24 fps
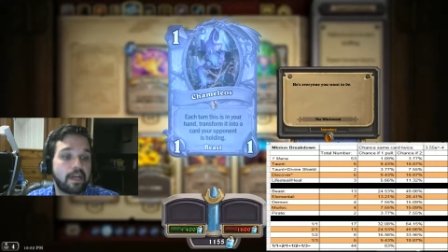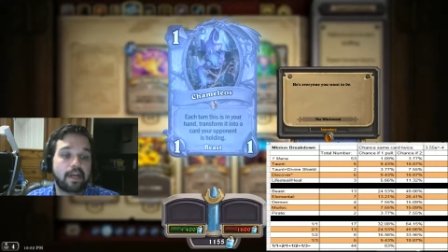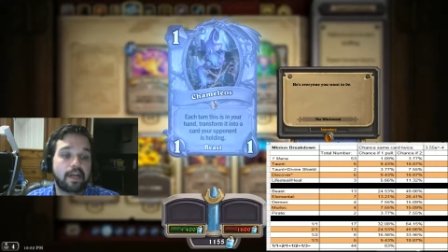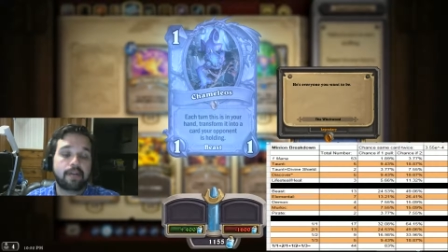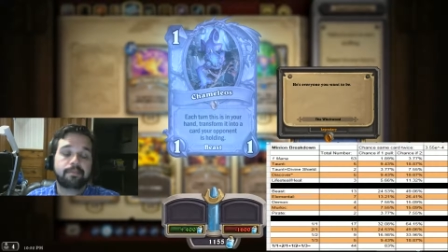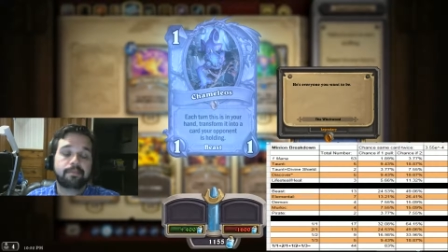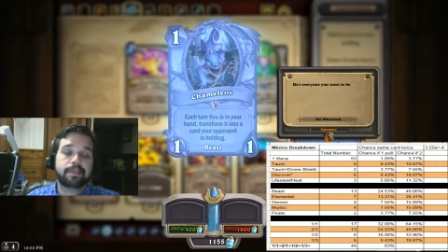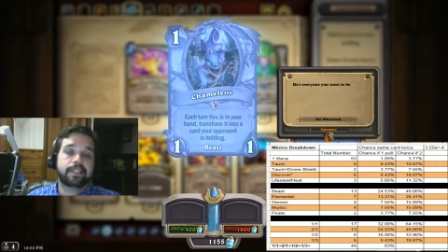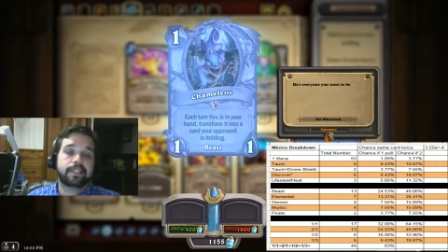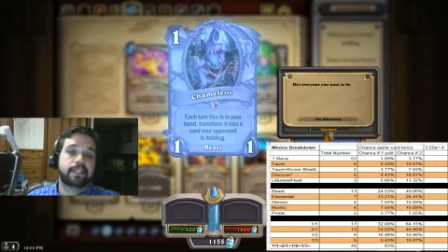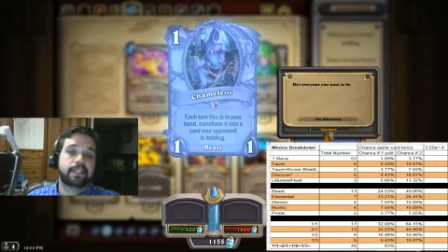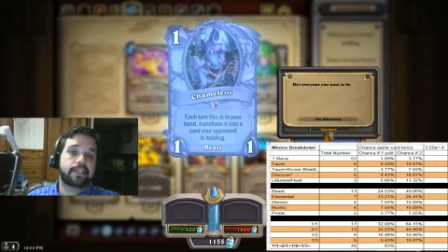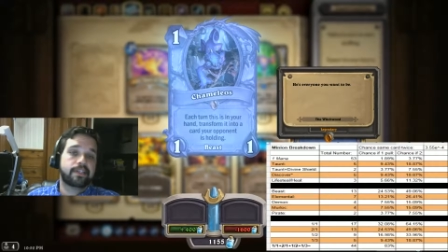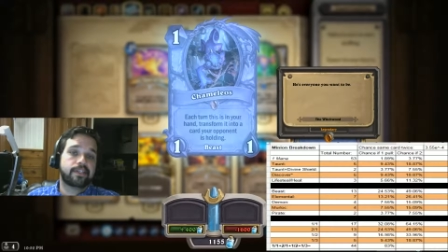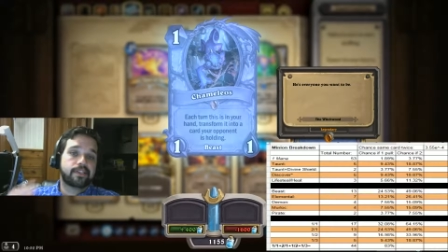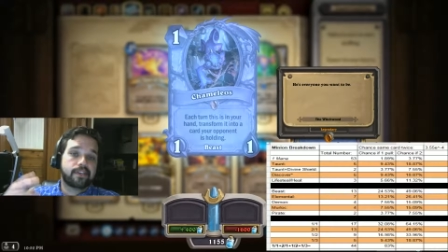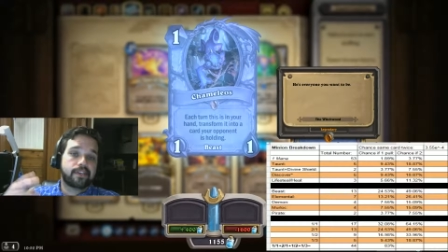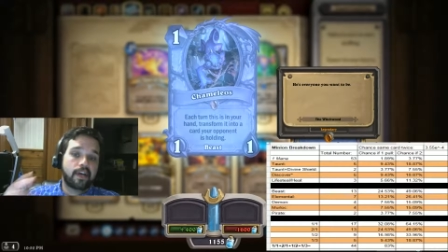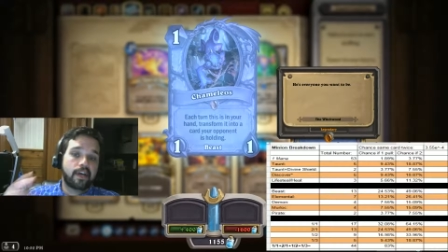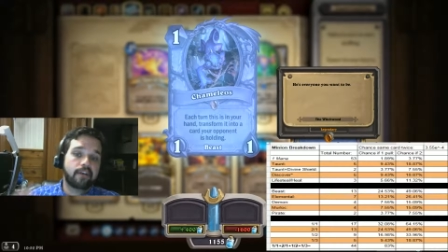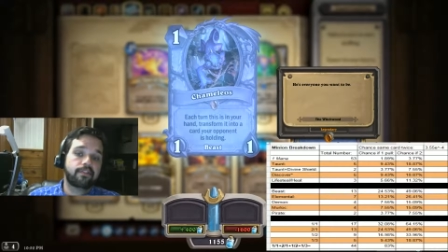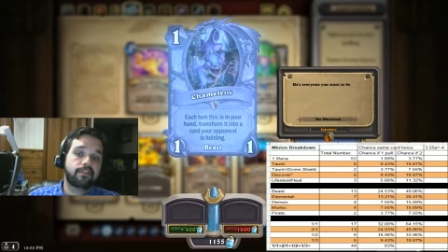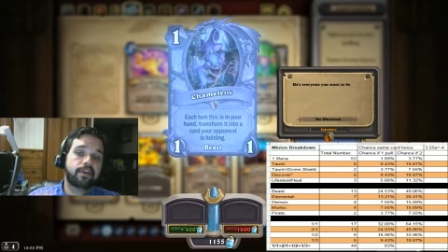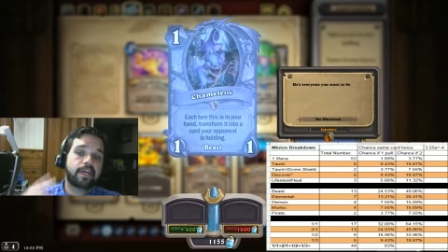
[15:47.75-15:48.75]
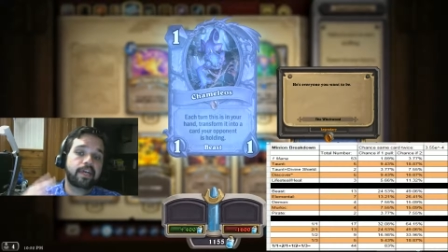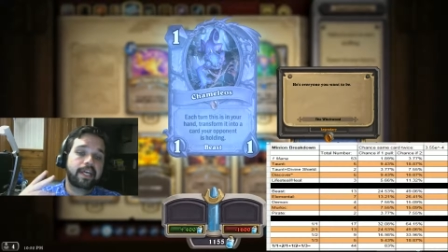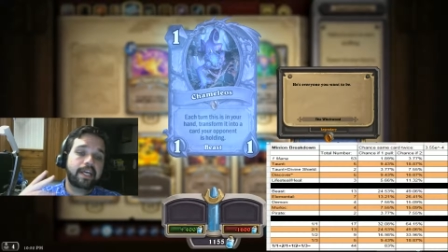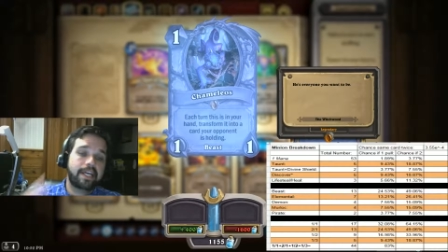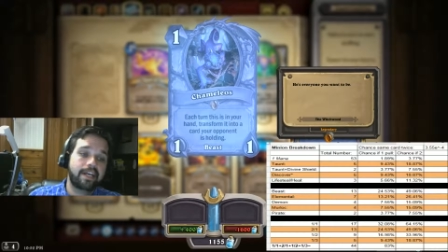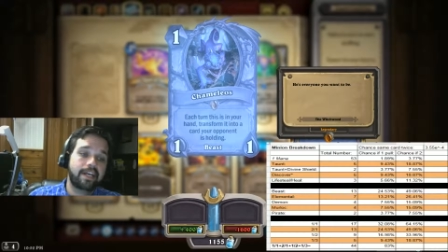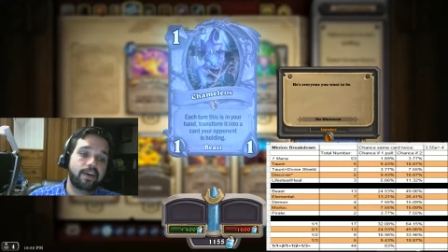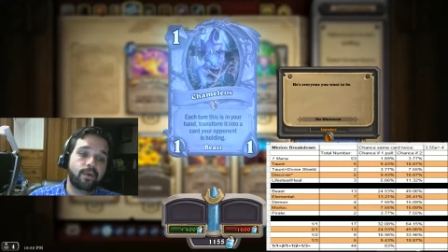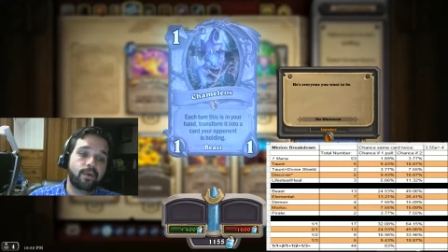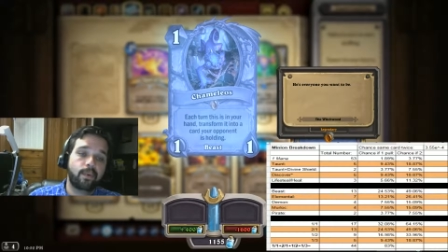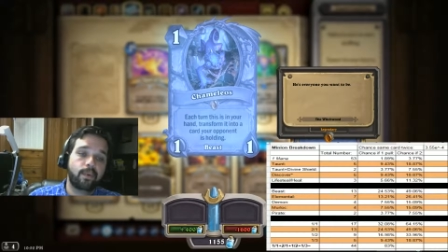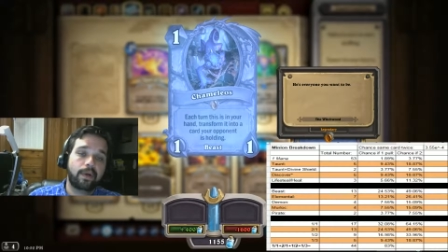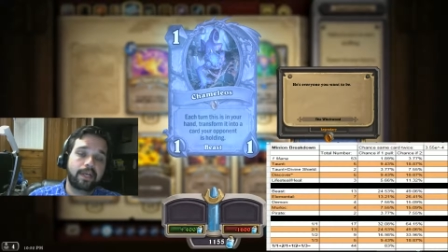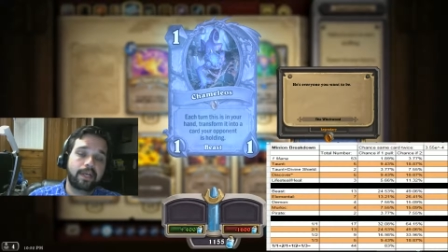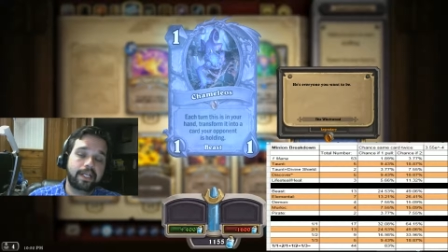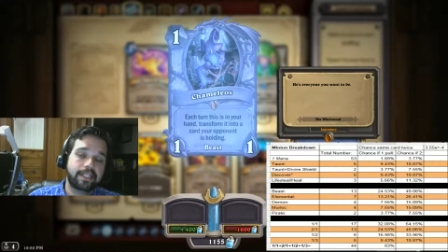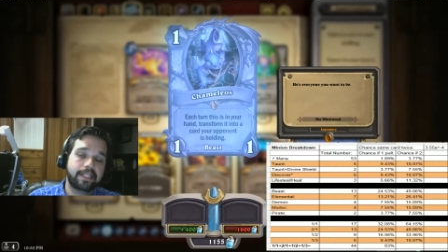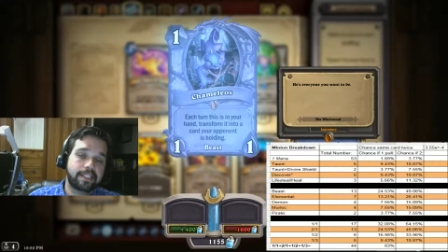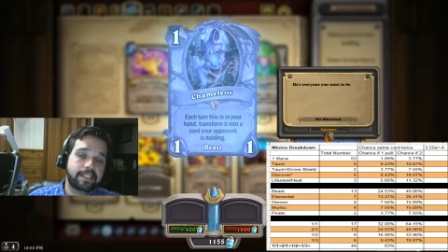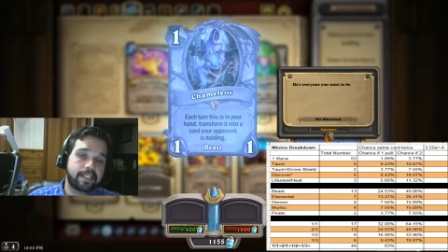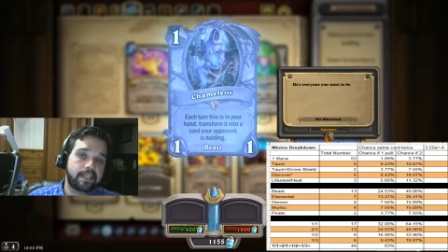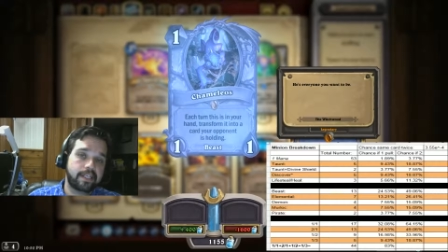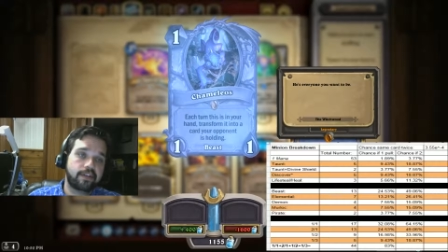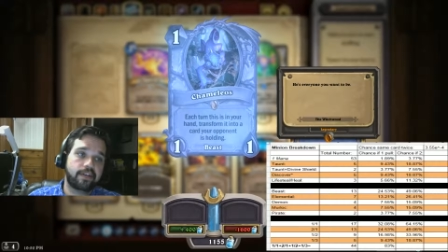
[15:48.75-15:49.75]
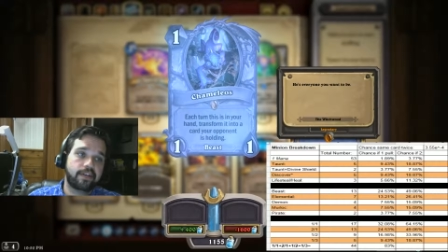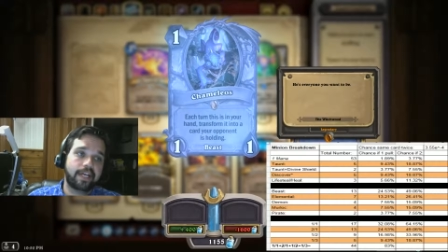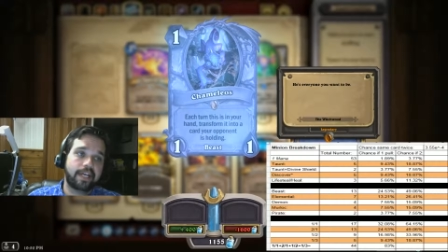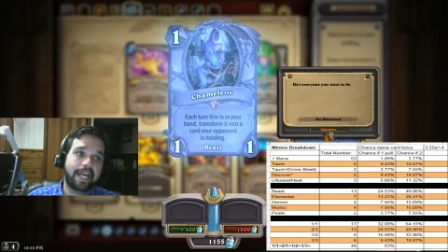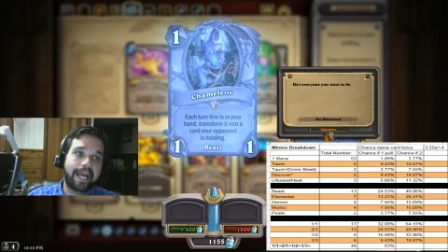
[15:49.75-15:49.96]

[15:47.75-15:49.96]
but the Discover here we're considering